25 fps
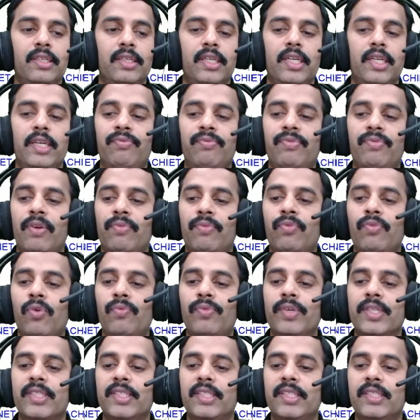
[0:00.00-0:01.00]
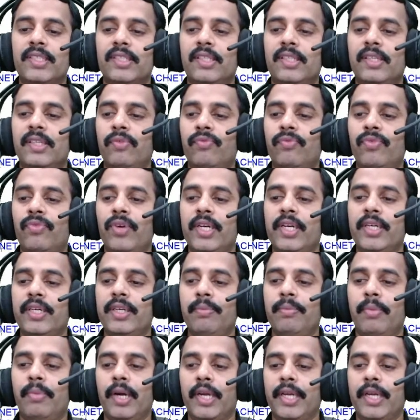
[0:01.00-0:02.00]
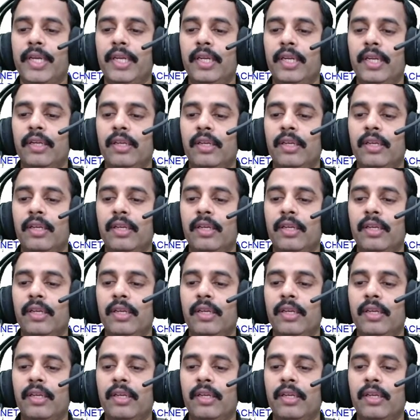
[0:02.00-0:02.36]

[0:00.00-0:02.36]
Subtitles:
If f of x is defined by